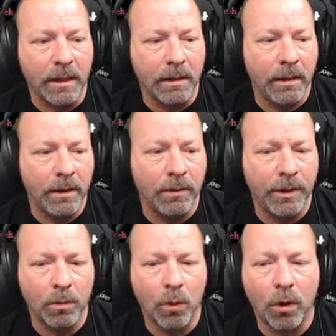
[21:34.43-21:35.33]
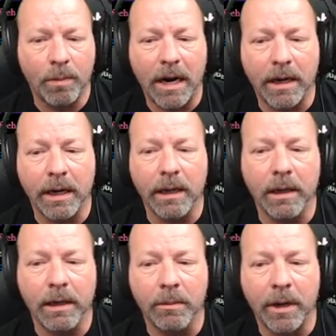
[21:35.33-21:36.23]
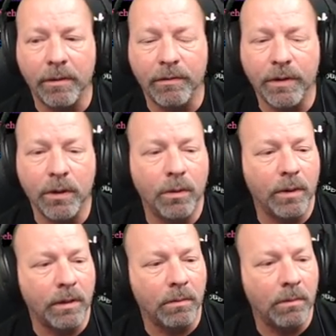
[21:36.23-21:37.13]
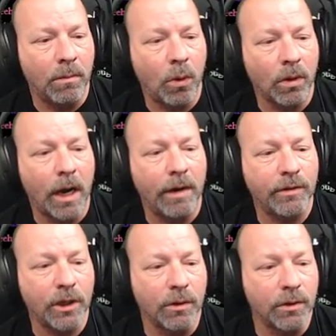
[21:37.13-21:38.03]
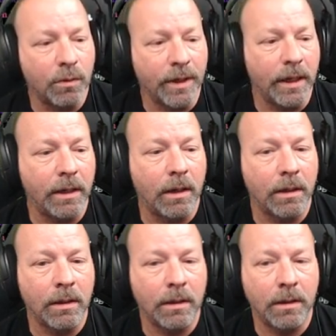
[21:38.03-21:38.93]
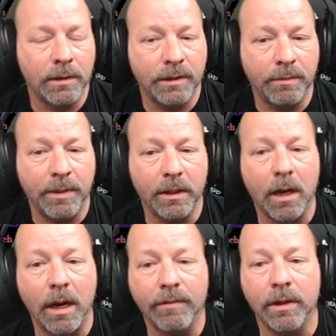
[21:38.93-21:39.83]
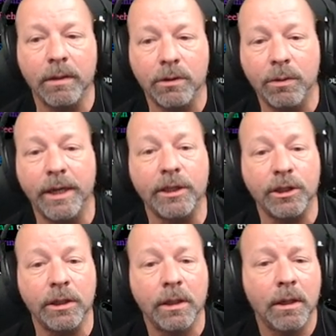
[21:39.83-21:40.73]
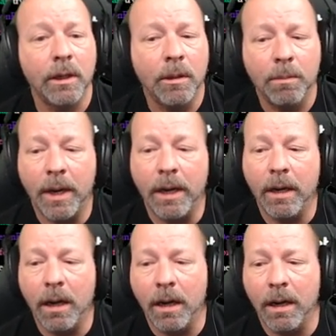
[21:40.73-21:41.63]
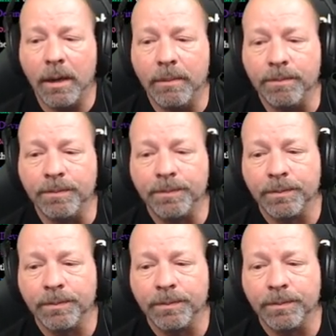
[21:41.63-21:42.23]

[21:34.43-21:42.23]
and you'll hear more about it in my review and more live shows with it on Simpit Live at Twitch. But um,